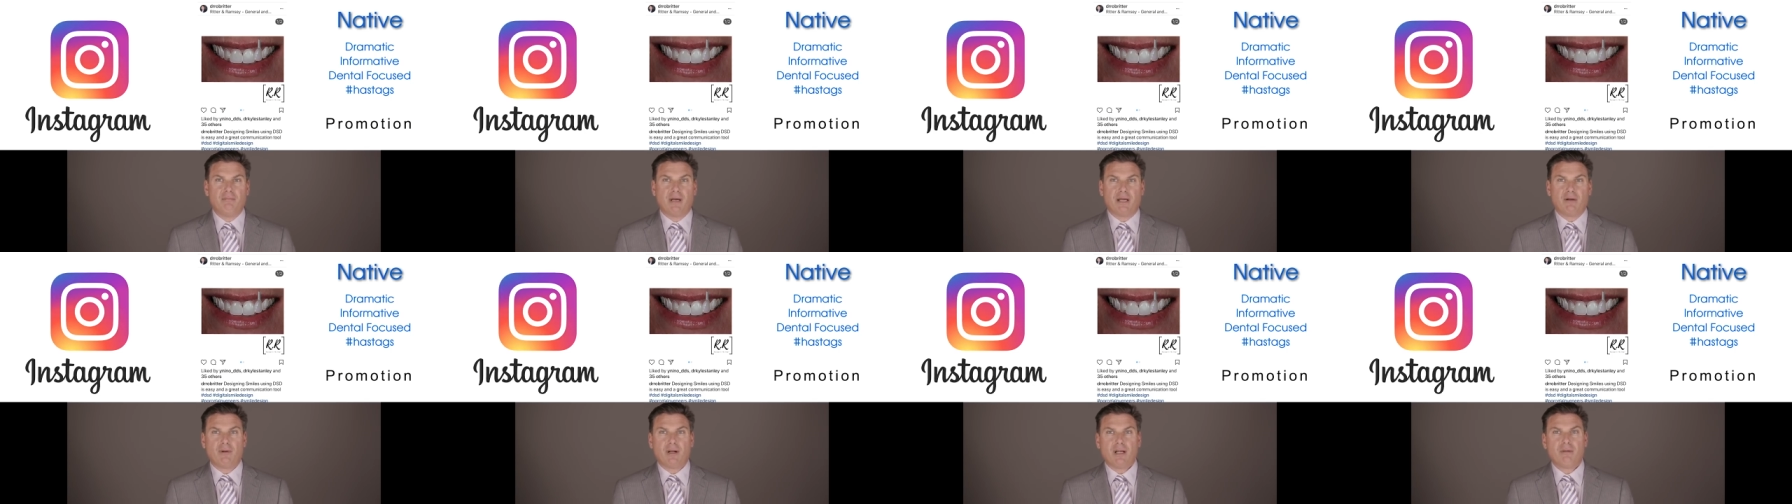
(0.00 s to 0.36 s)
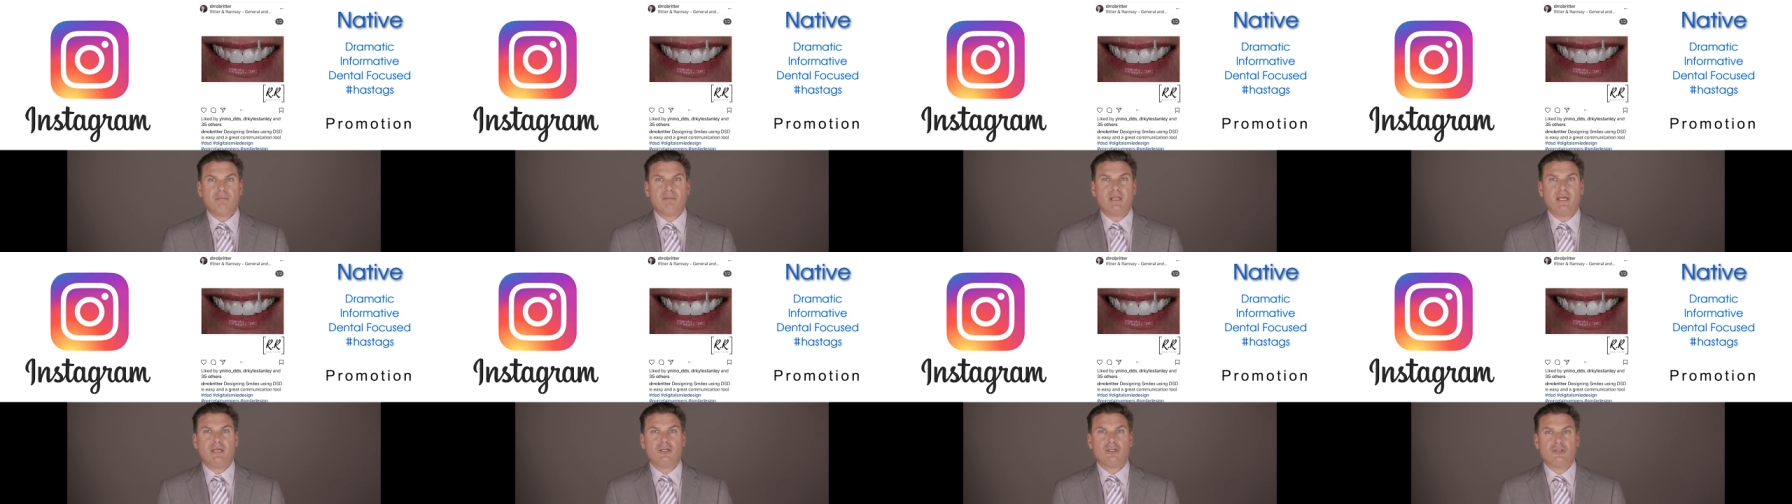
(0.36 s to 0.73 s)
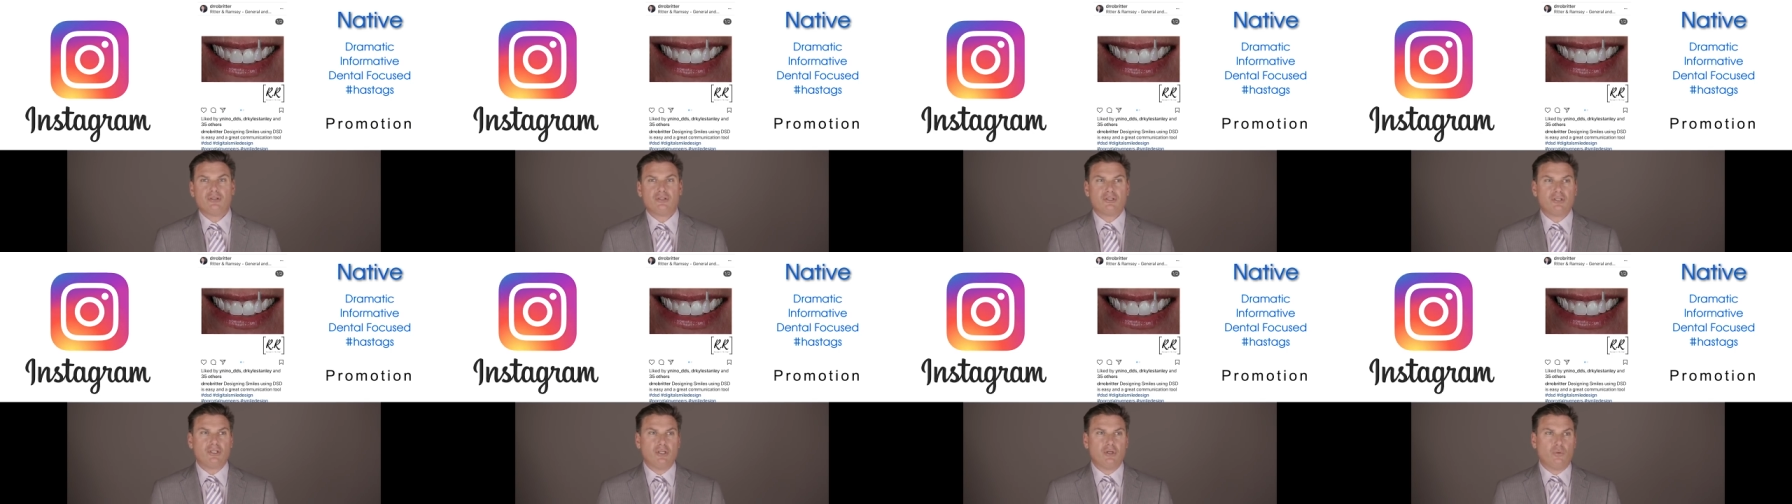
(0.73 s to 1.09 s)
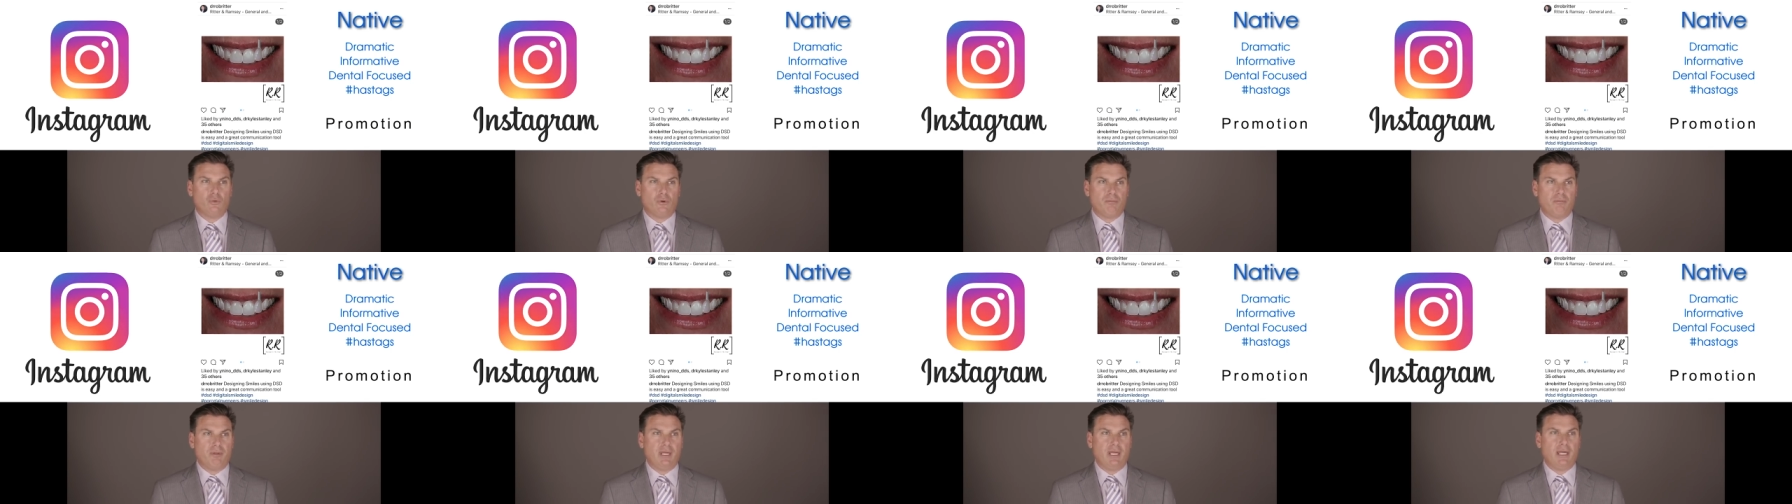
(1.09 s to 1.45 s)
my recommendations to you
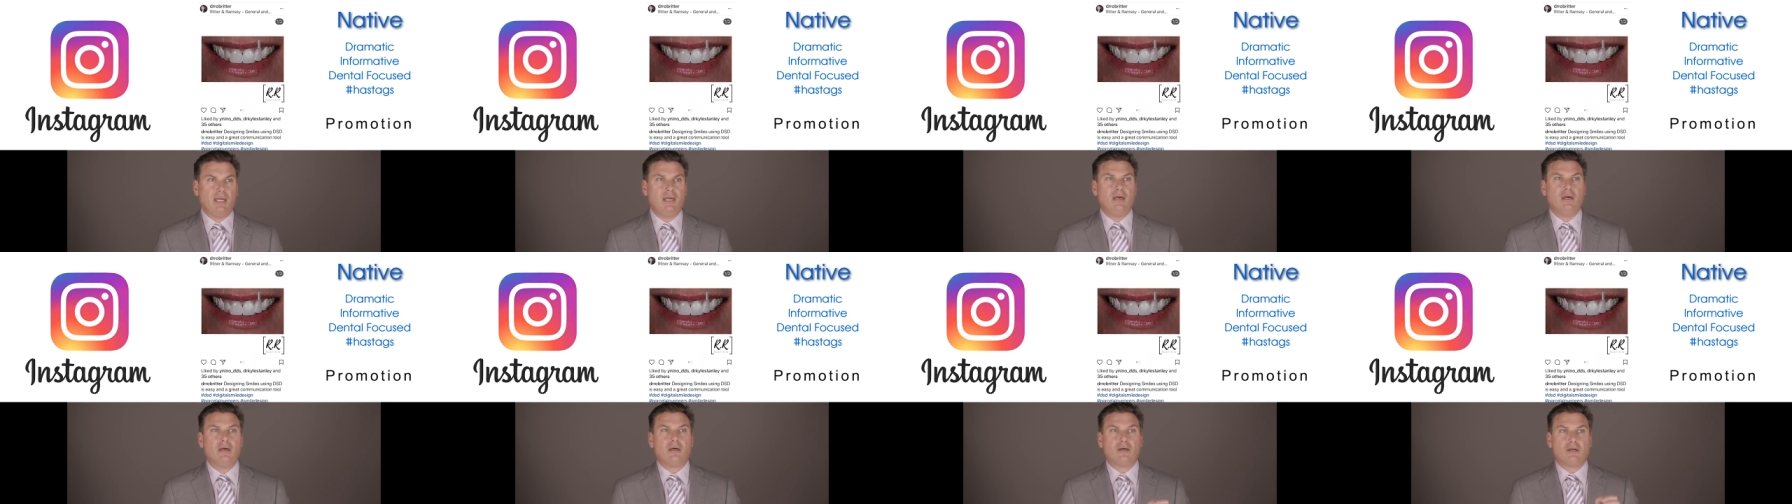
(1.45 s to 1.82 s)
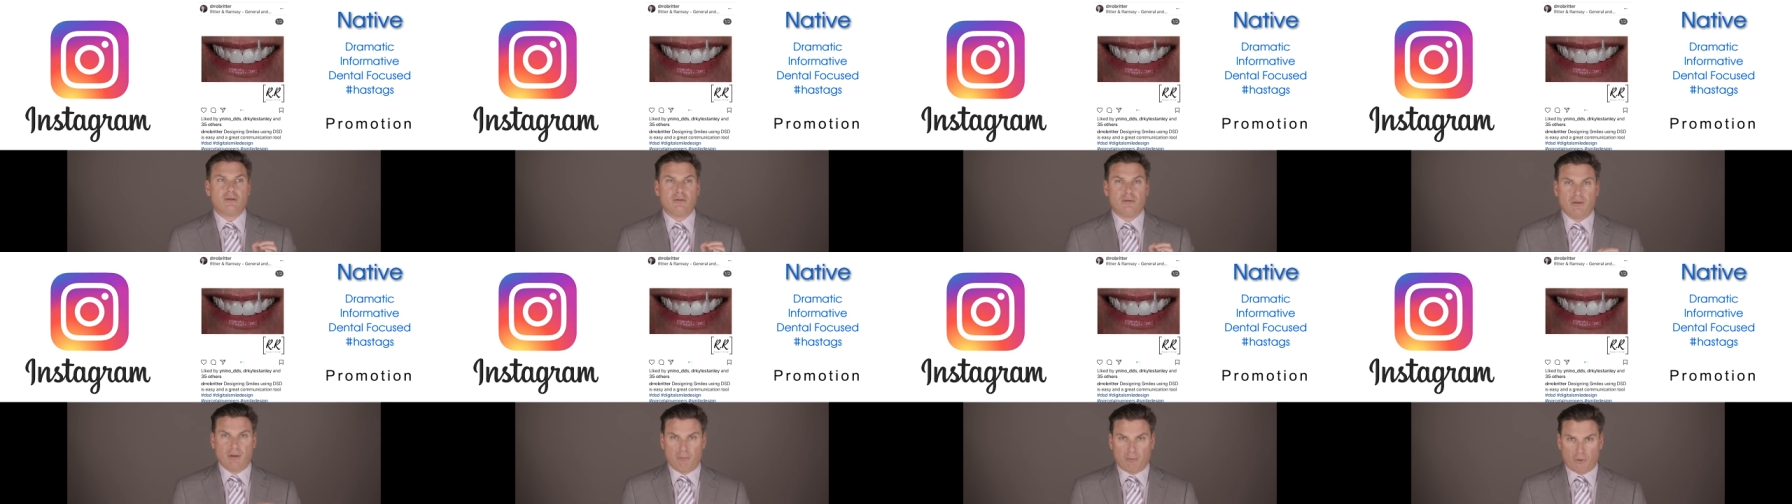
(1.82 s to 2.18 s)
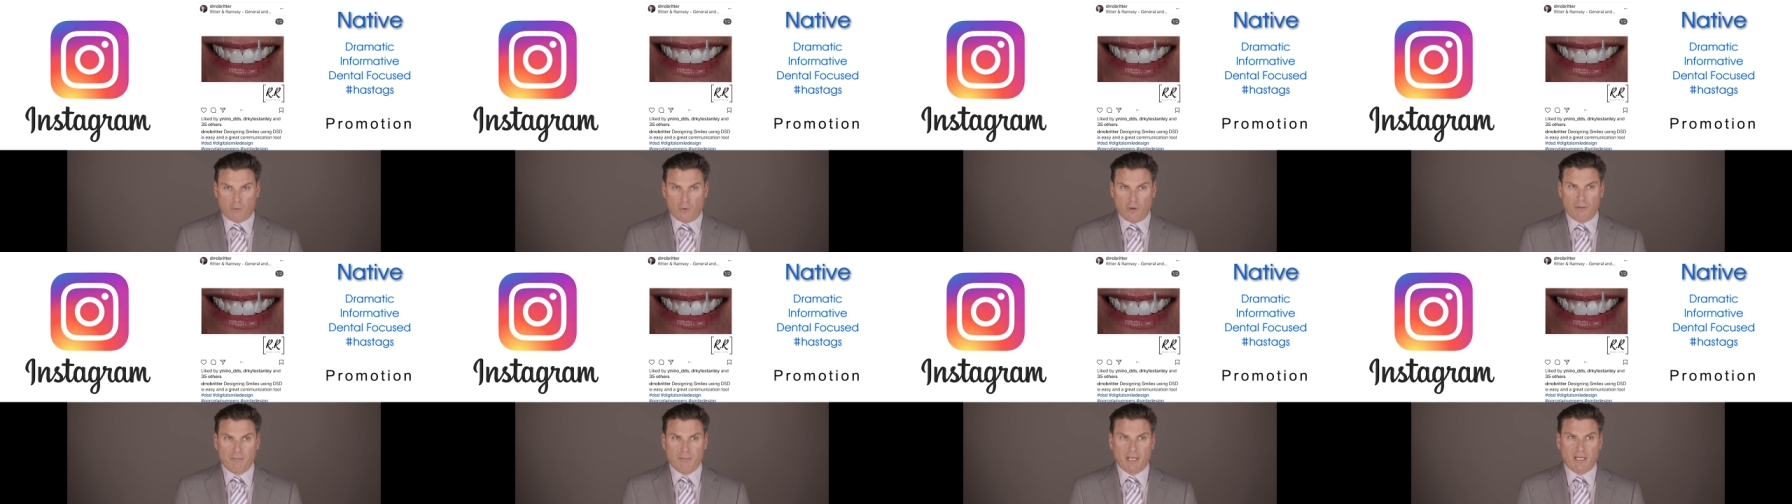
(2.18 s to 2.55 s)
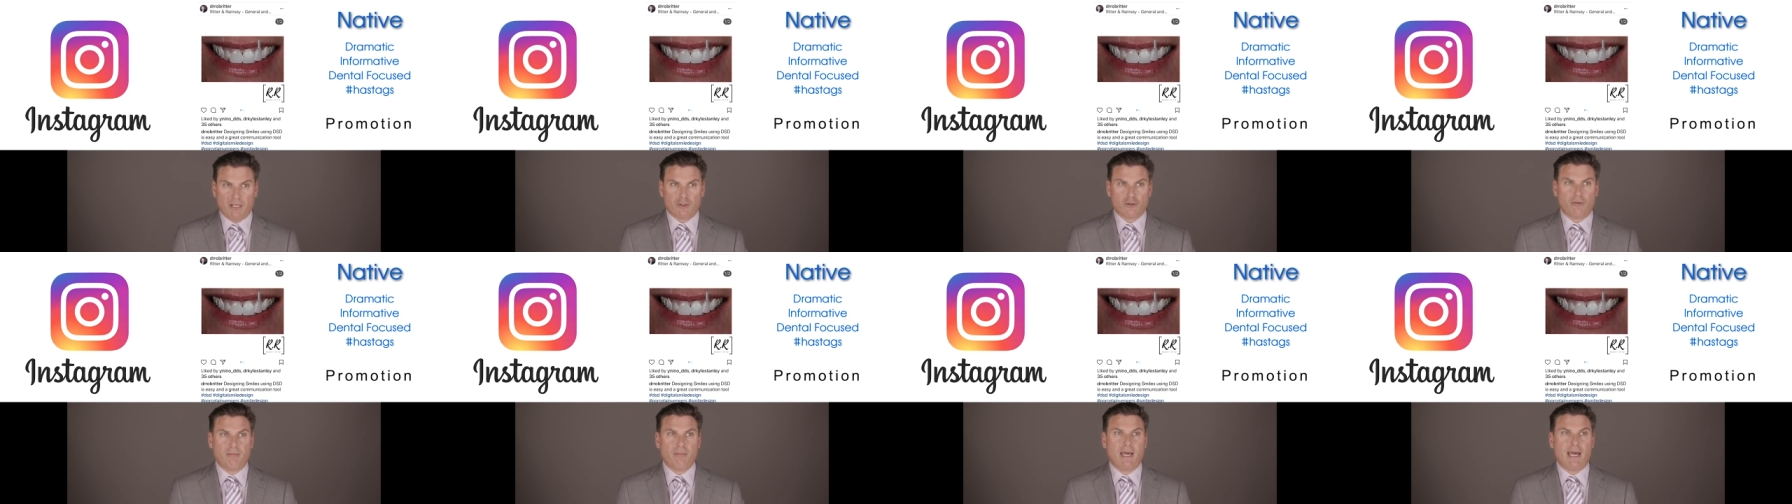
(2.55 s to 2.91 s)
would be, number one, make
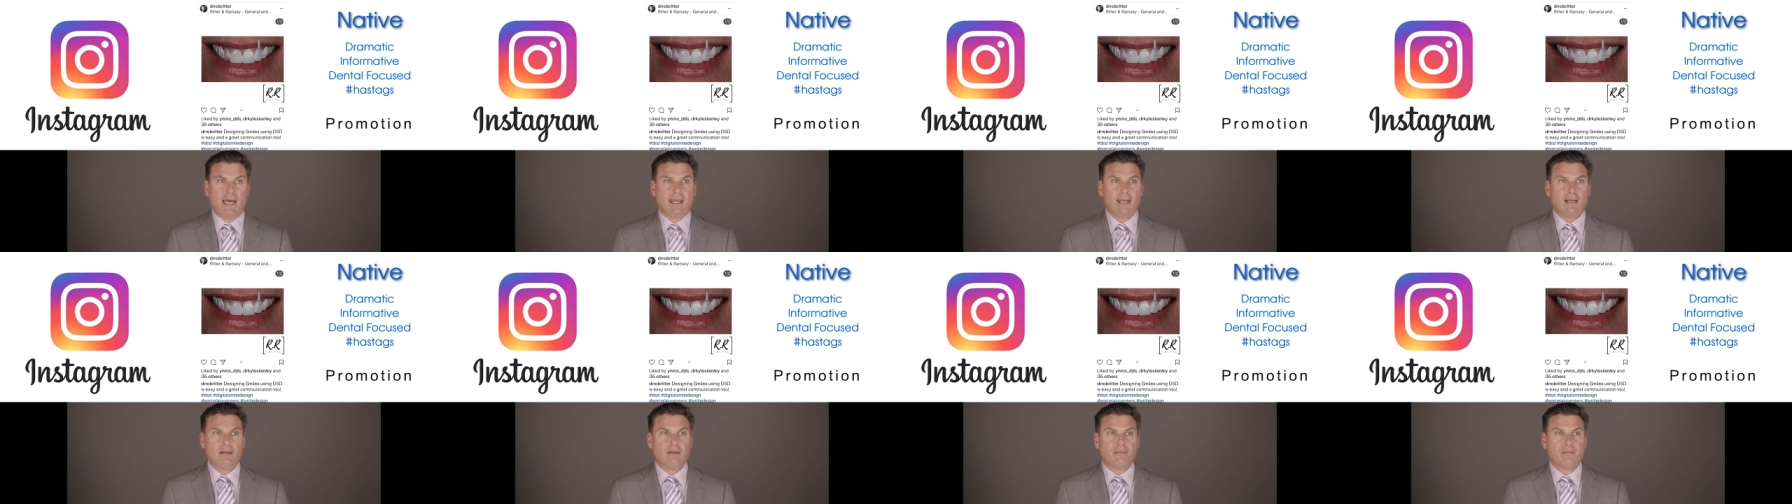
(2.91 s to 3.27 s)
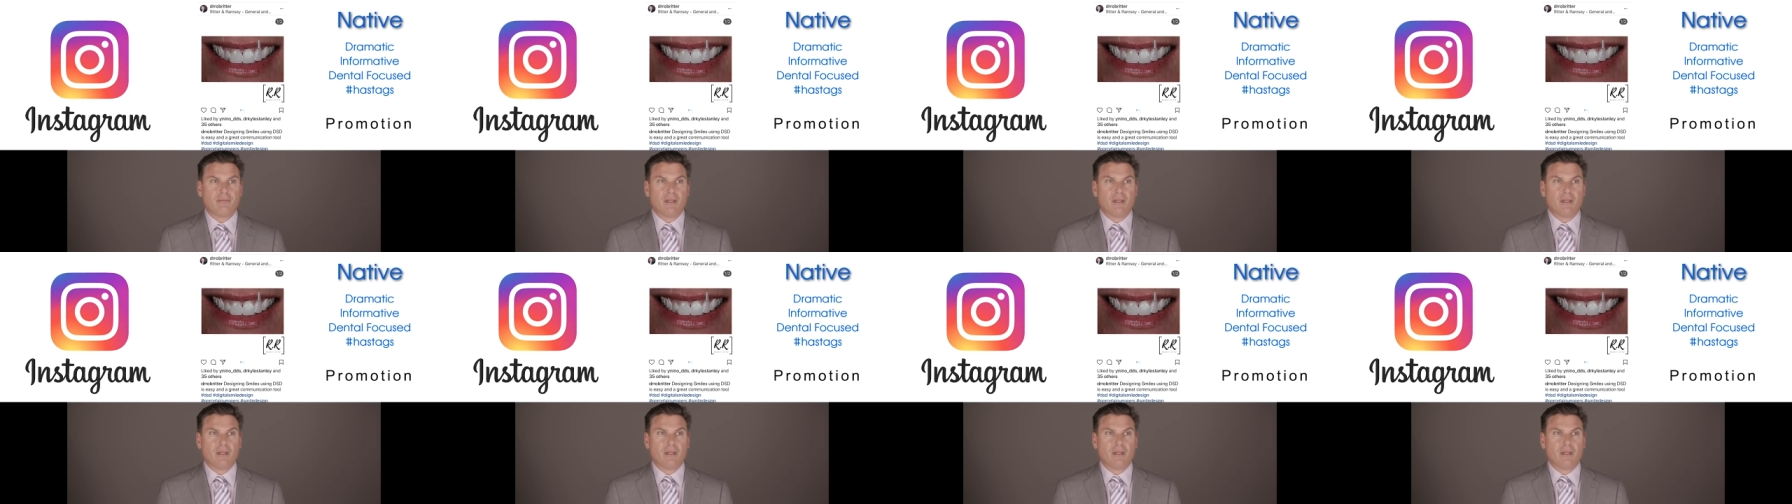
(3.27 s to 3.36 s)
it dramatic,